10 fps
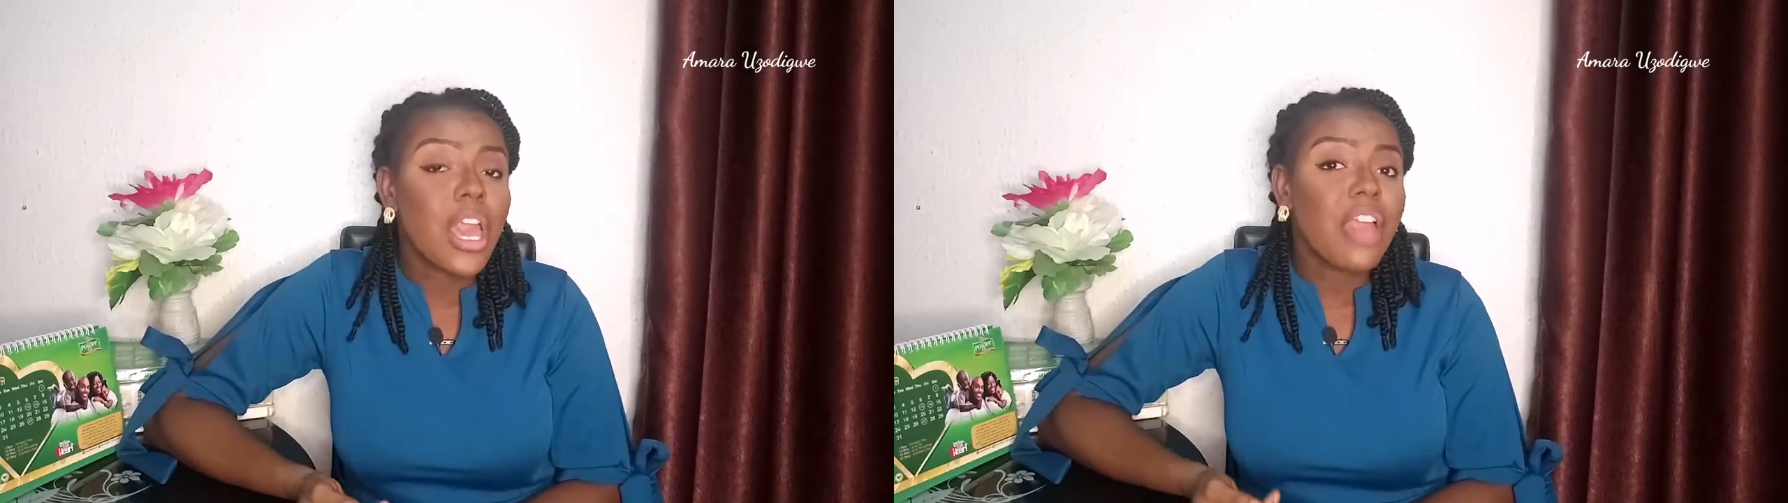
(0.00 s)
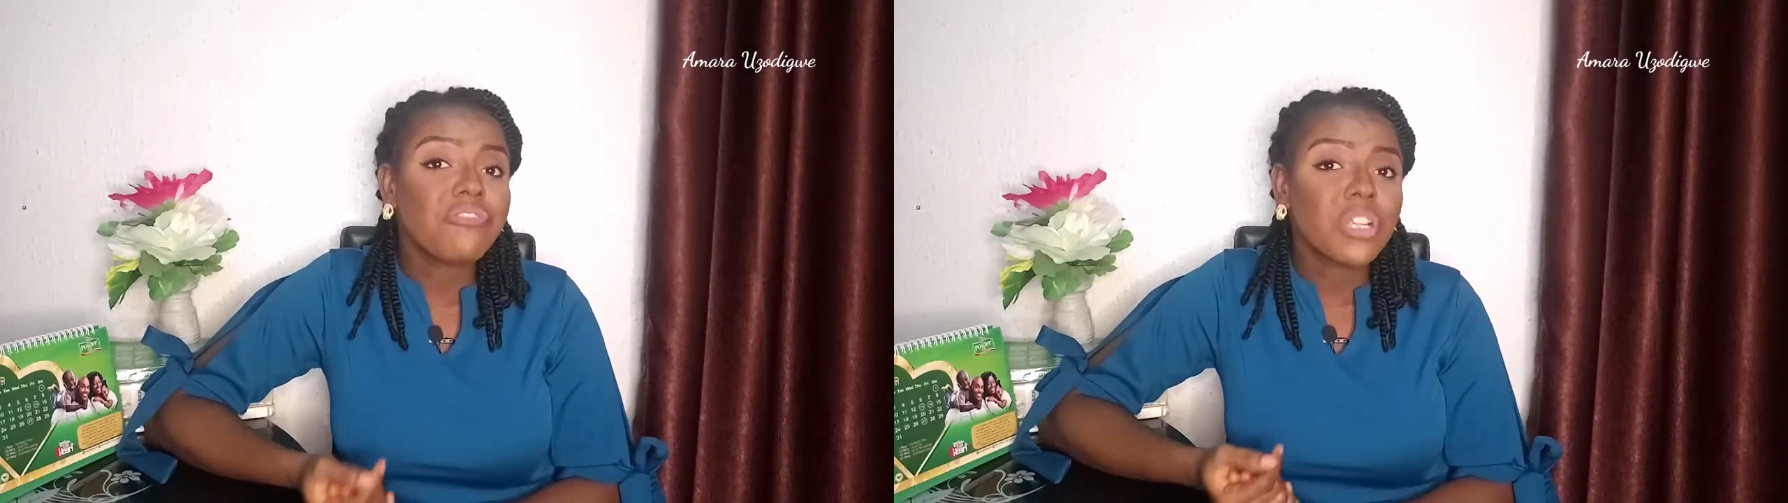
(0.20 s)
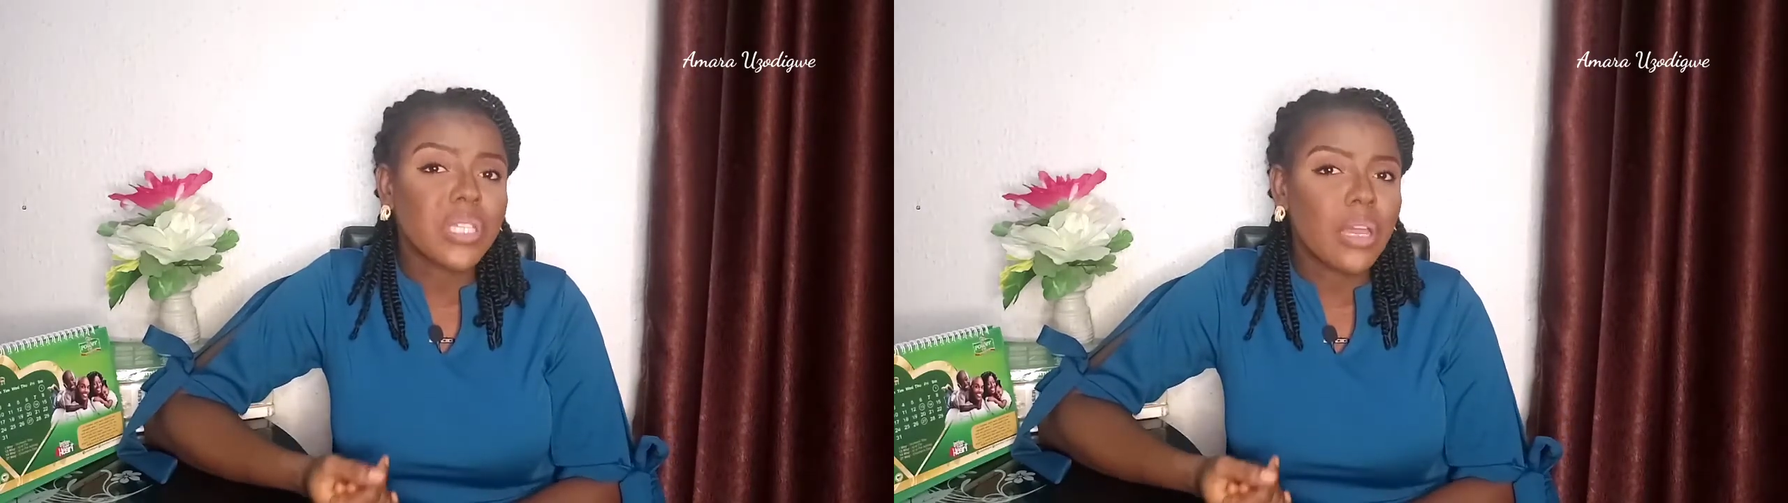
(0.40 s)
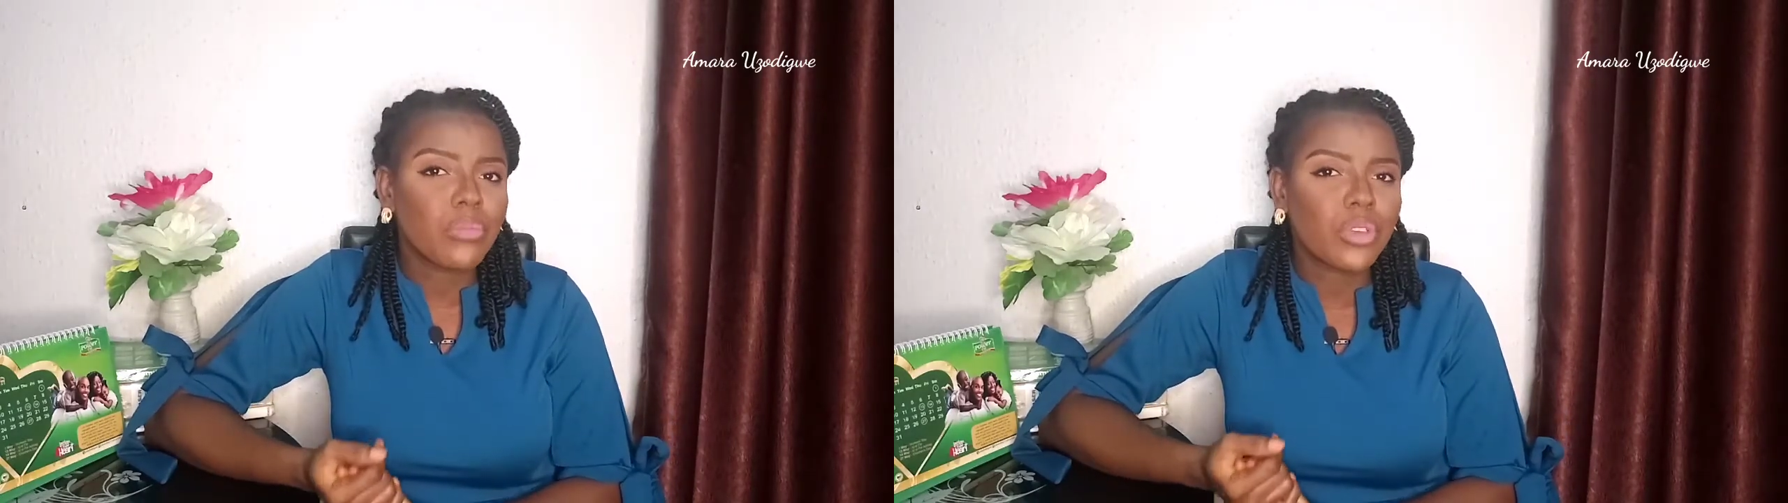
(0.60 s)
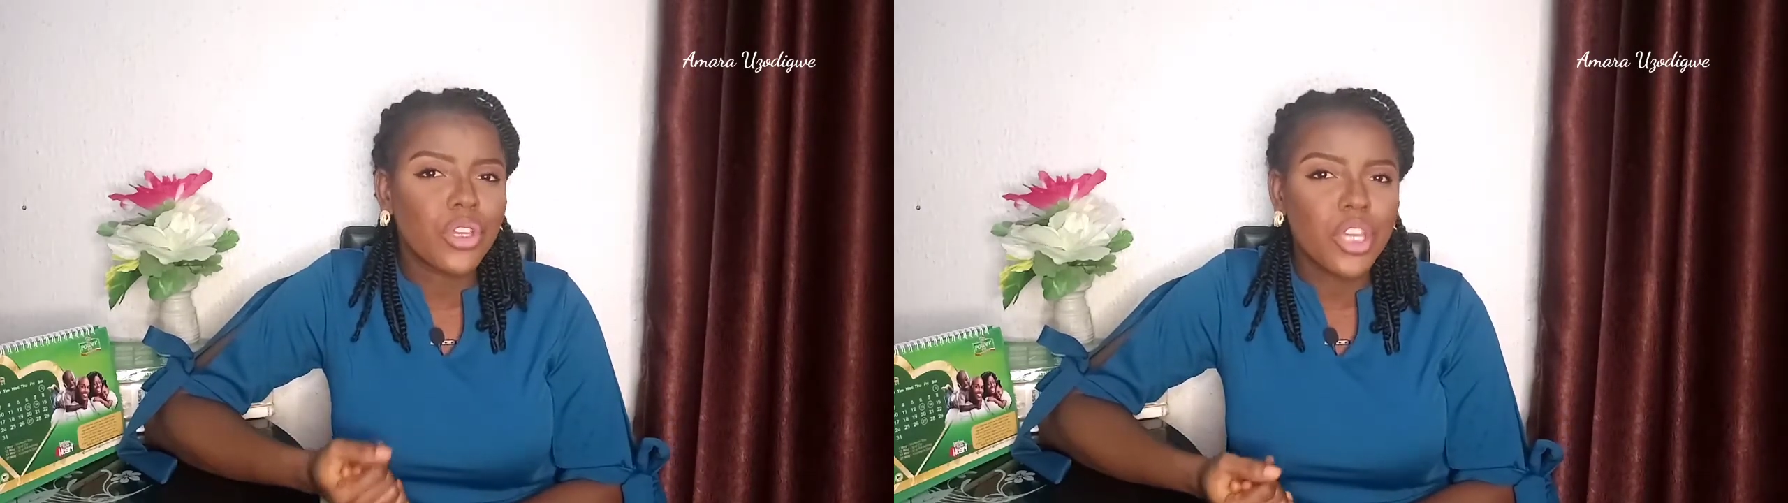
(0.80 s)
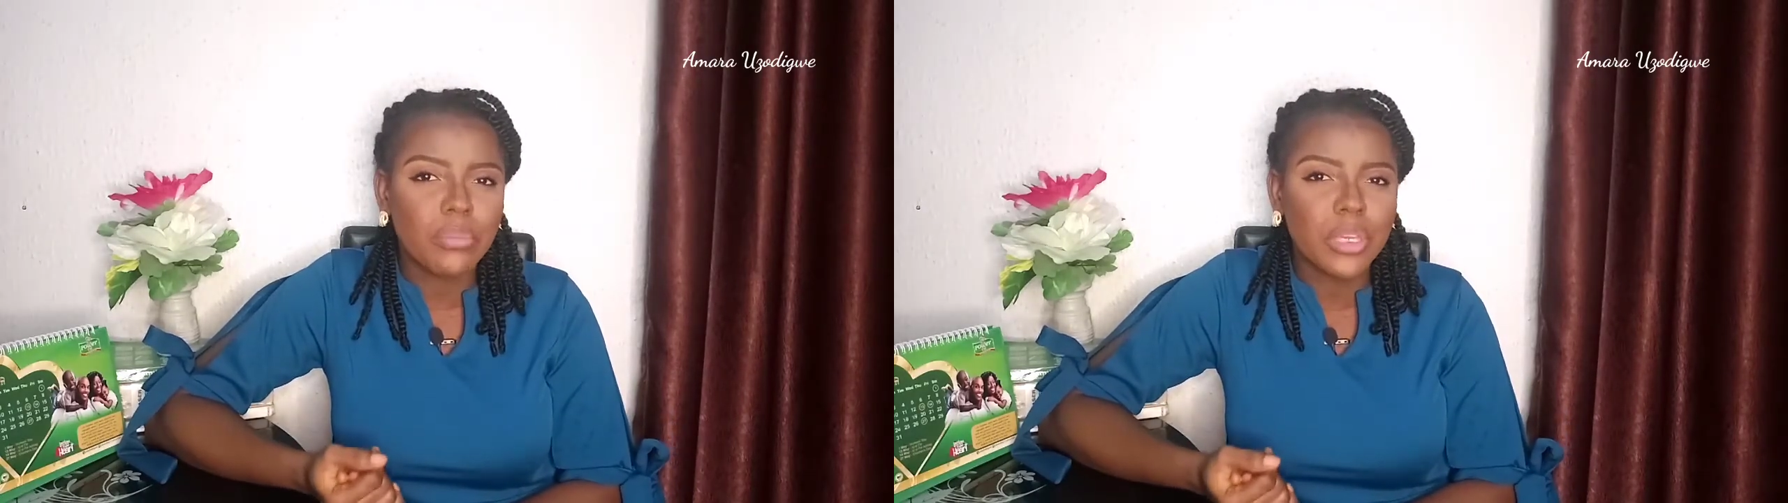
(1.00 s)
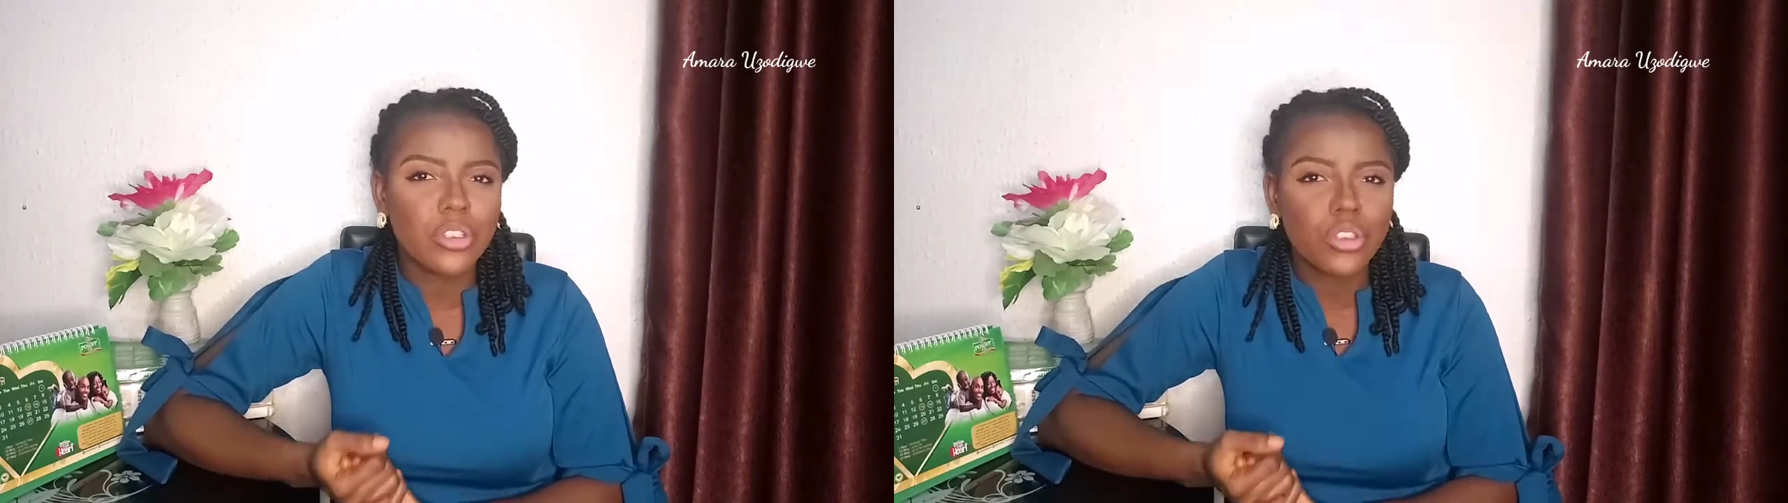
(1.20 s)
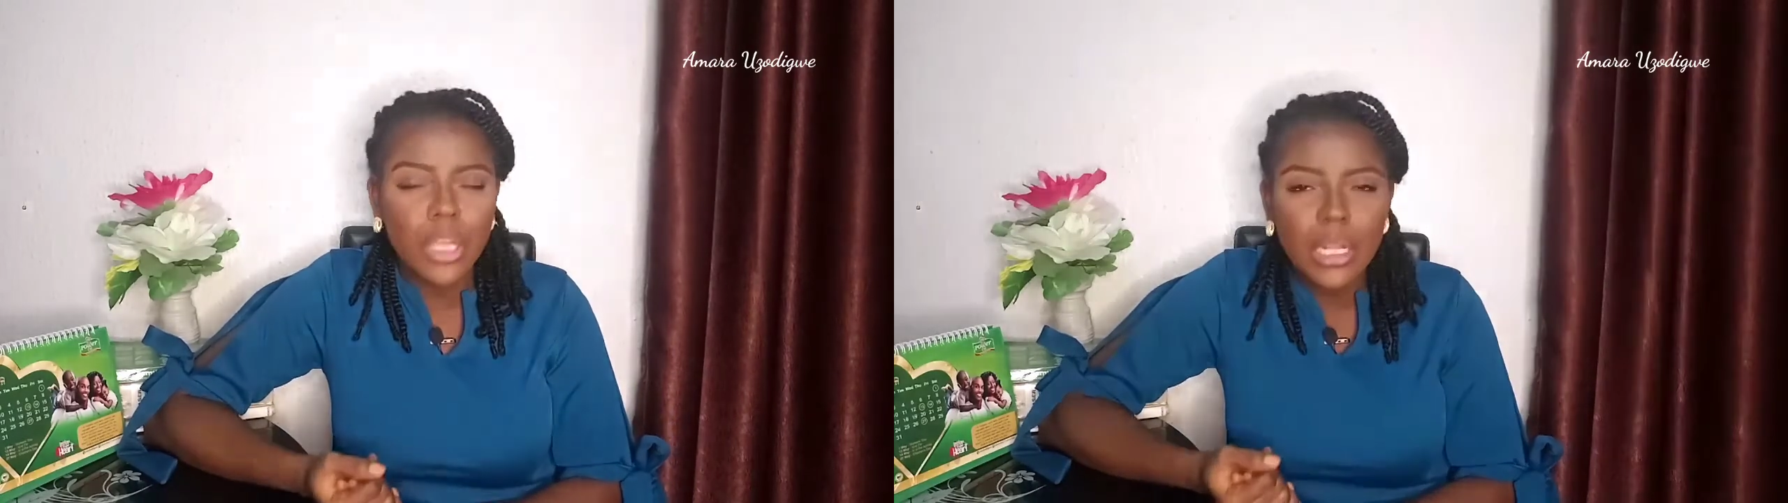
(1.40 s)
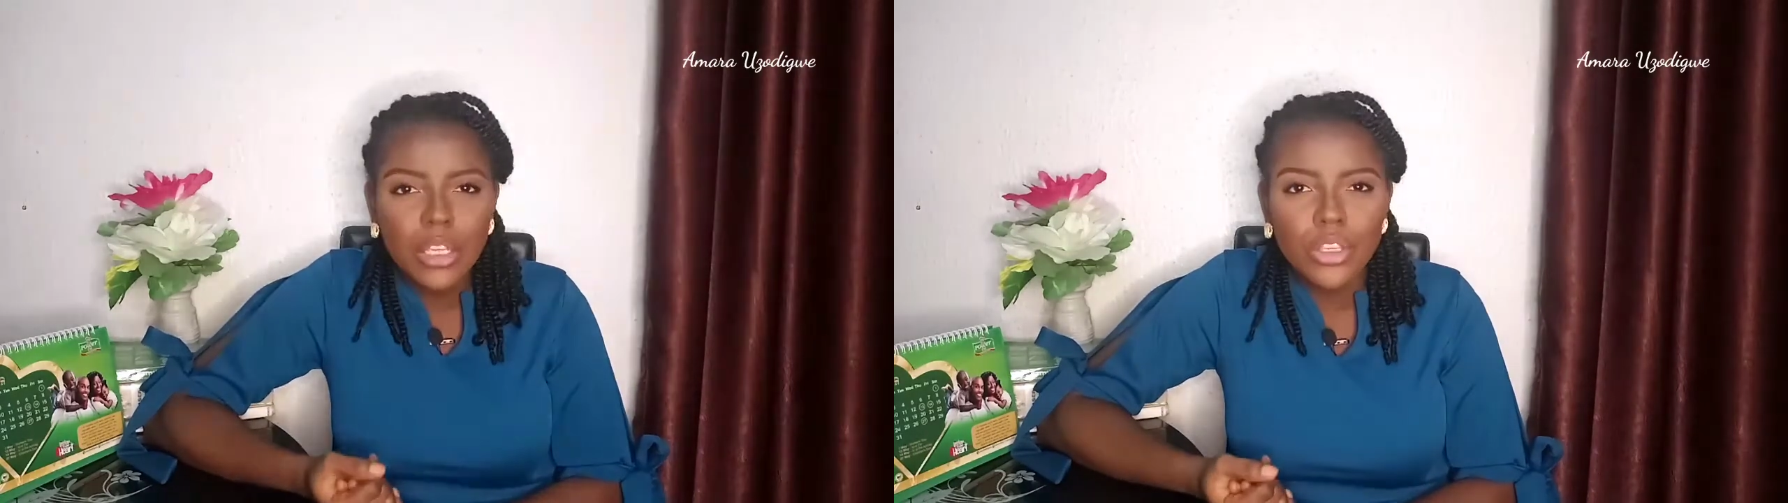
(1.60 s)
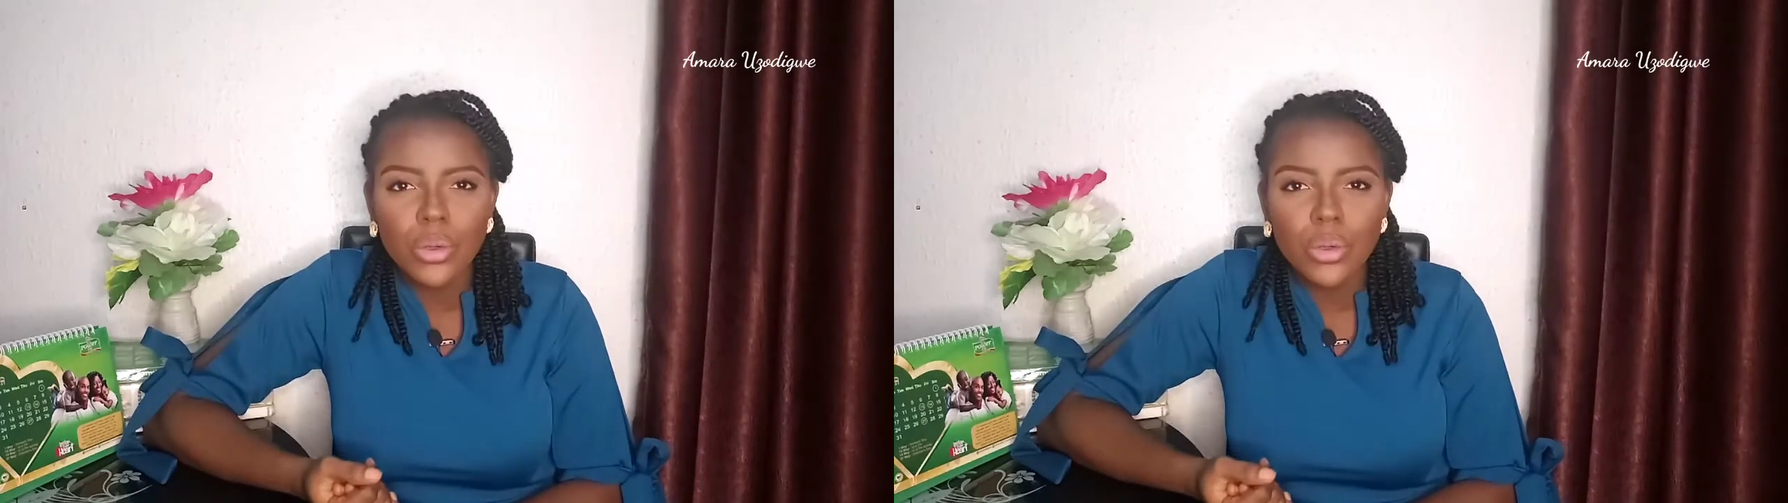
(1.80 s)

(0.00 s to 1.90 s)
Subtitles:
every time you hear me telling